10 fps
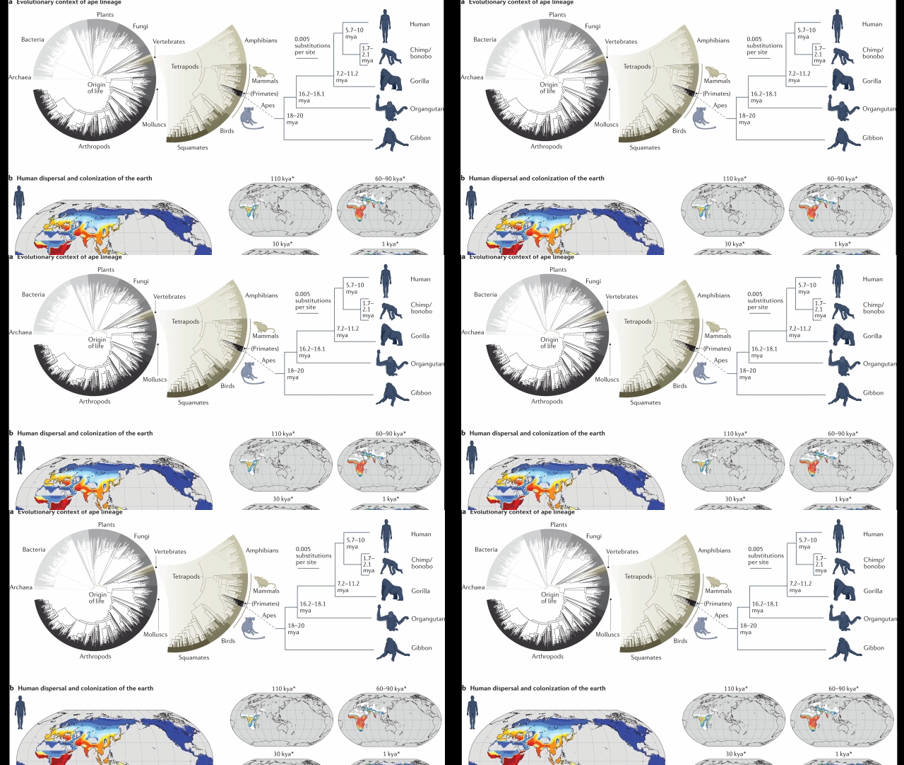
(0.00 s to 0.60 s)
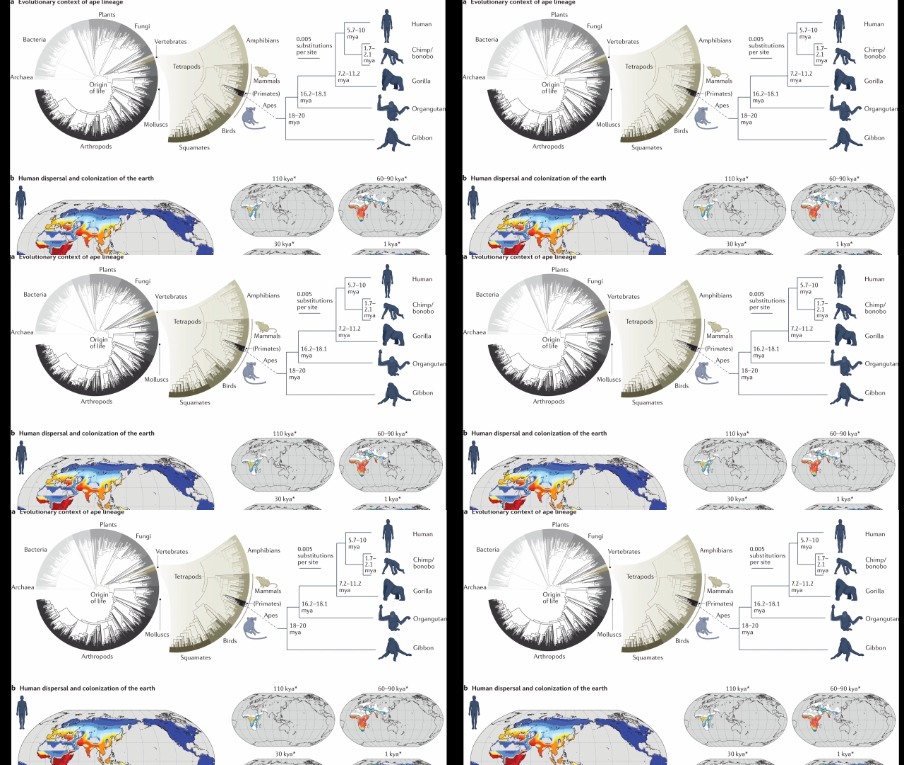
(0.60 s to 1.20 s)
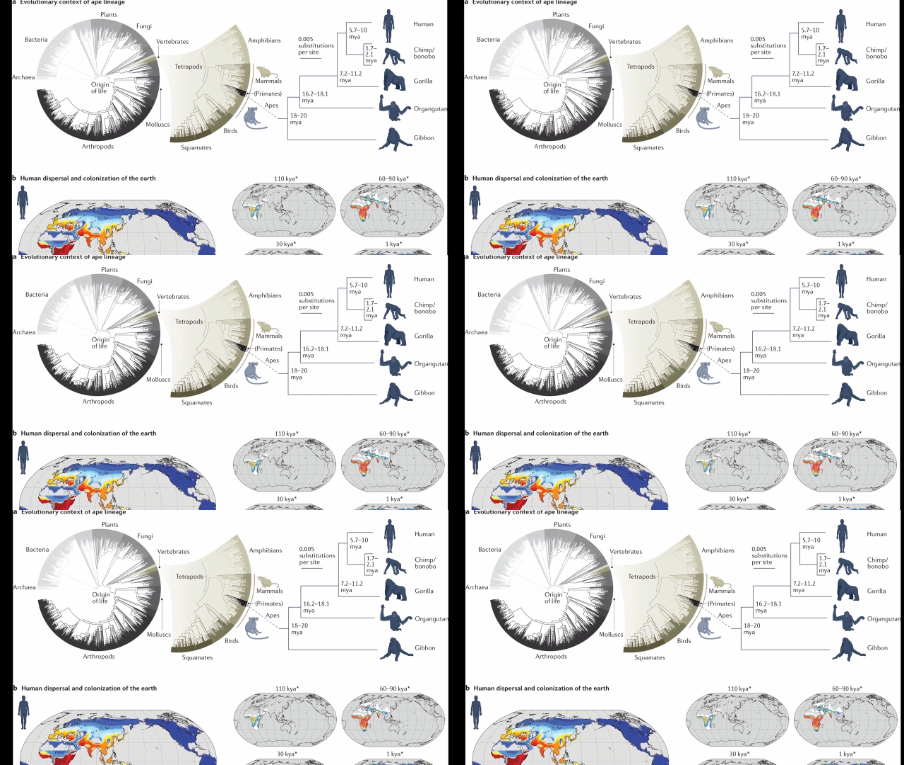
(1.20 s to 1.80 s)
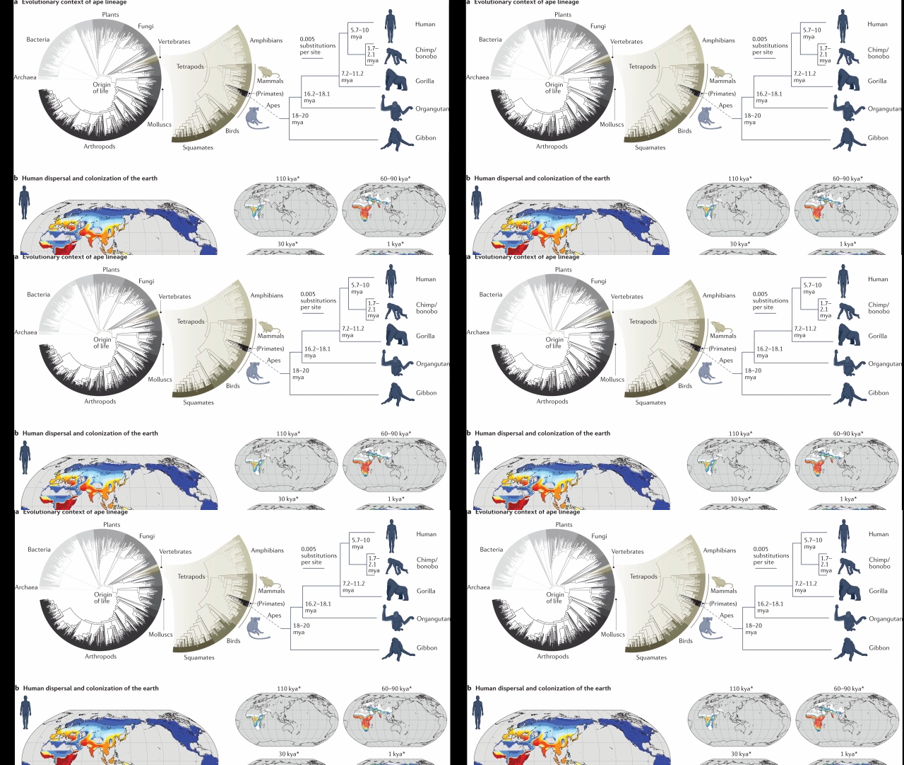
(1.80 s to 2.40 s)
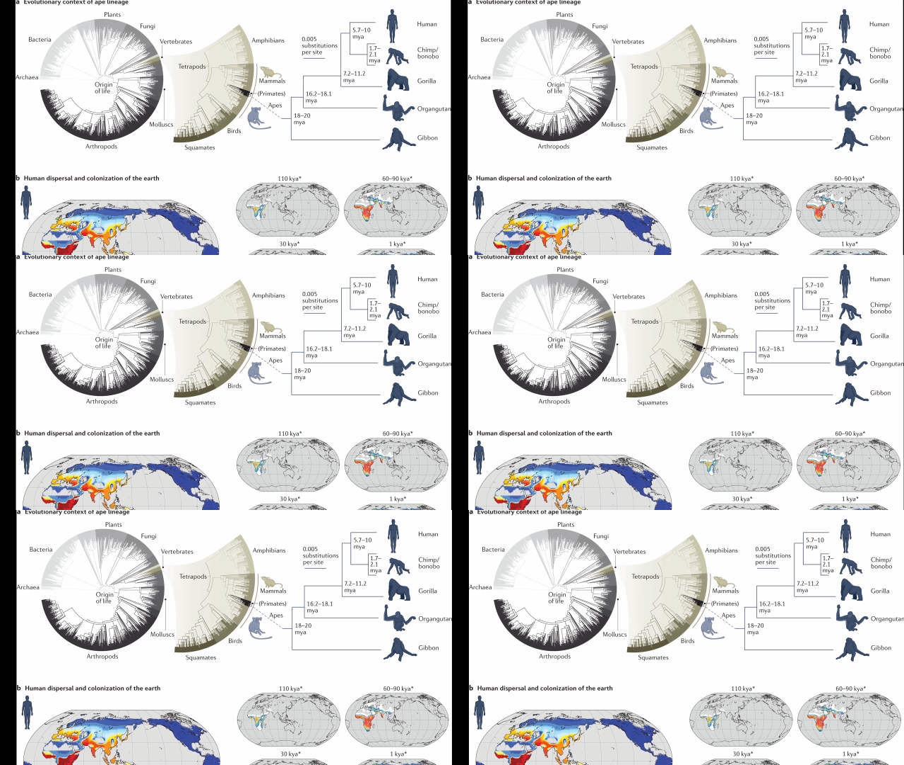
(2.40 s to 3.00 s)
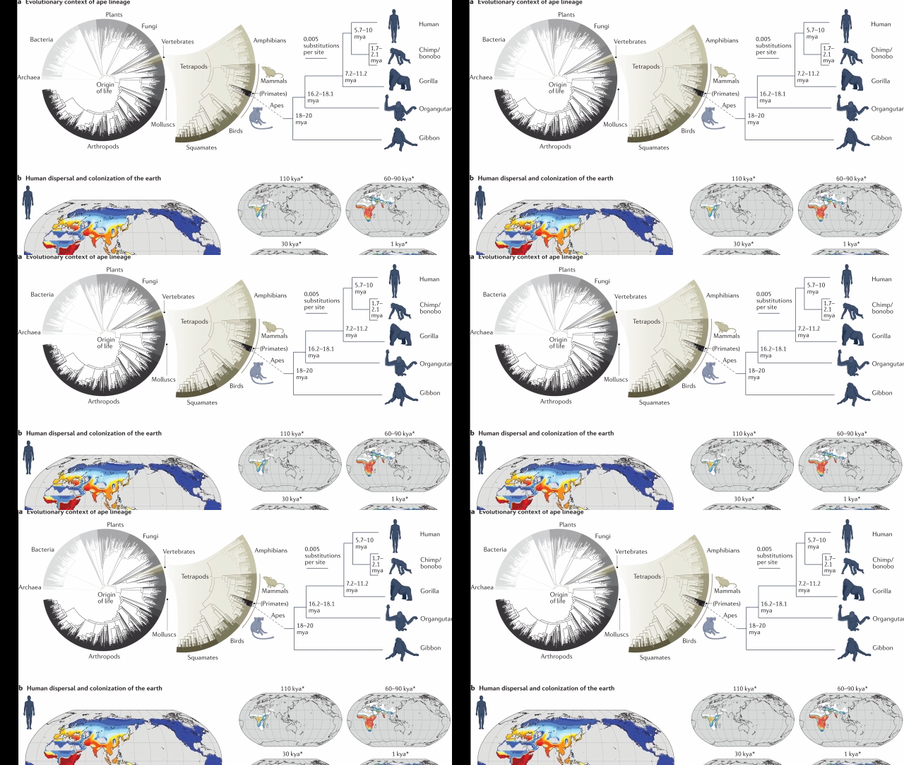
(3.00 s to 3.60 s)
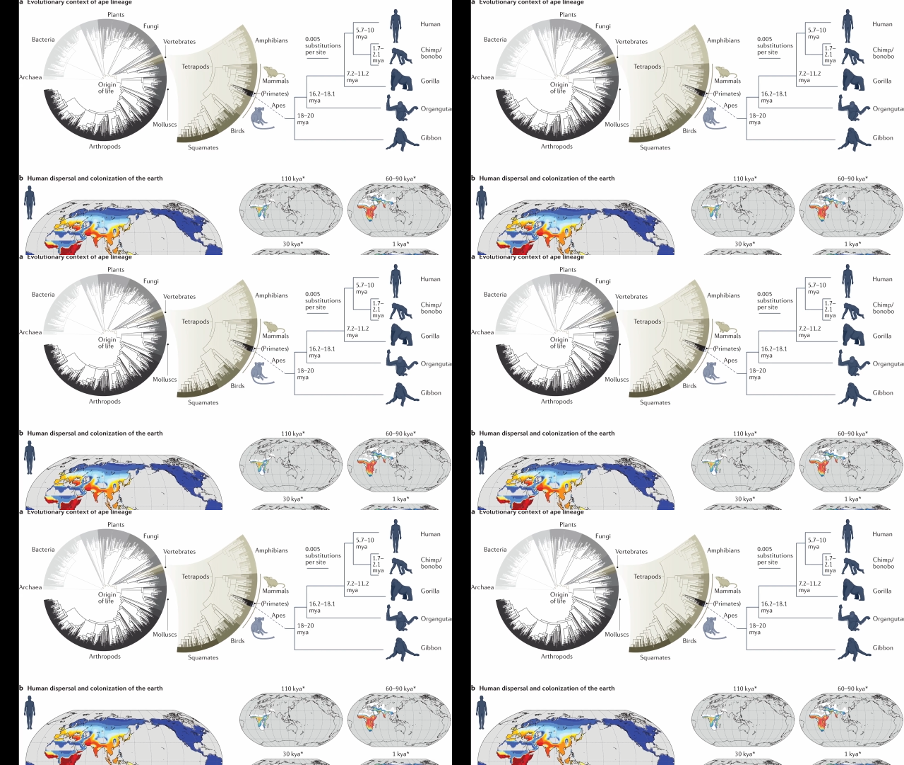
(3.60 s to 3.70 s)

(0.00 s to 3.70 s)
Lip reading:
No face is visible, so there are no lips to read.